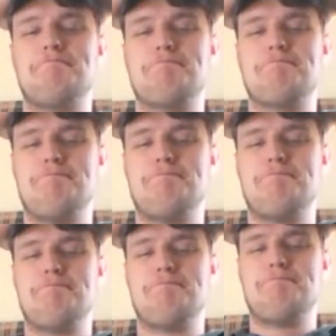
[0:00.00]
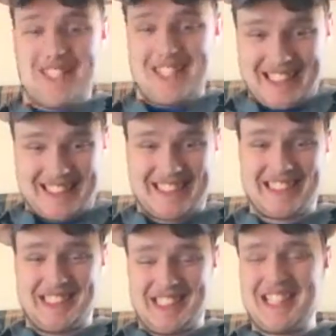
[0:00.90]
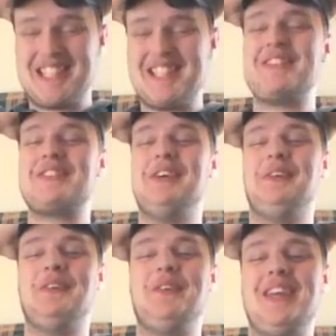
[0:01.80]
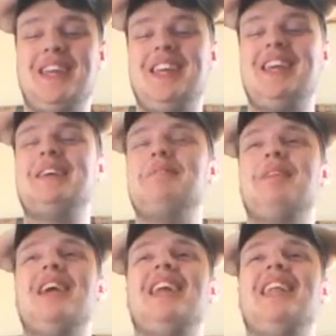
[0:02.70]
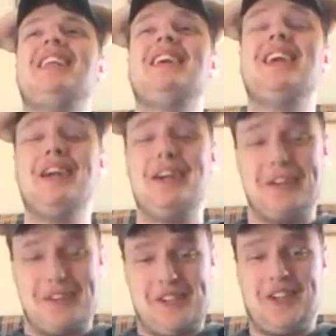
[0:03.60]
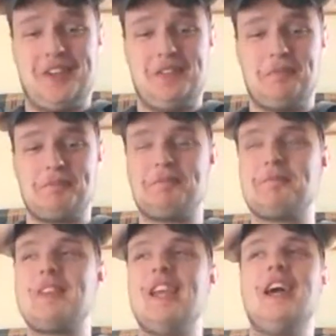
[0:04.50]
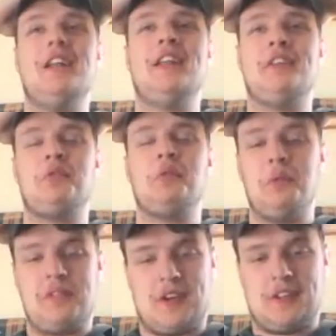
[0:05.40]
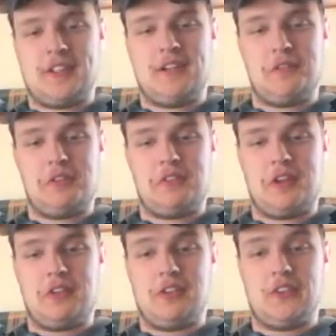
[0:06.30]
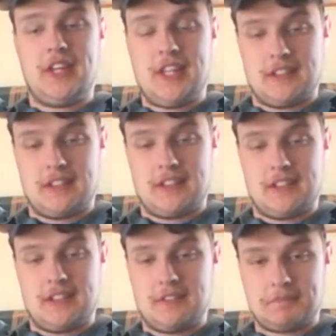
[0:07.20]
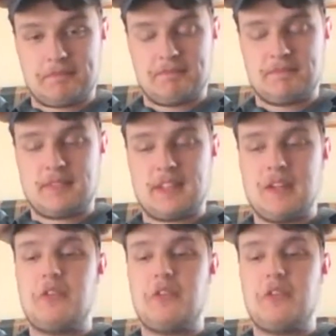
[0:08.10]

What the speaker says: not it. So we made it kick your chicken, and that's what we've called it ever since I was a little kid. So